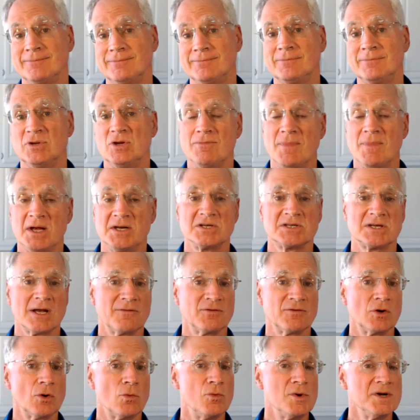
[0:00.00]
you may just
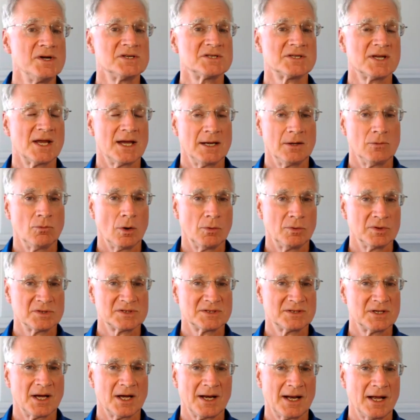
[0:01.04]
have to restate what
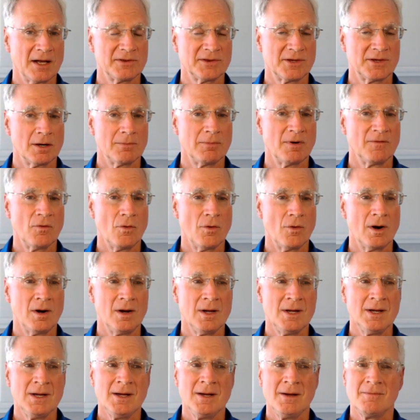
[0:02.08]
was done out there before.
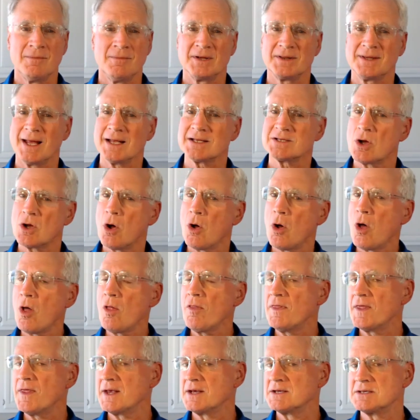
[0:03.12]
But that's
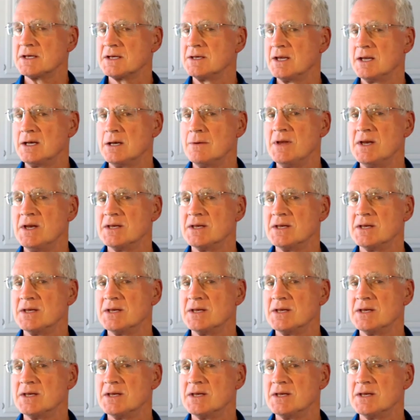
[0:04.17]
all things that need to be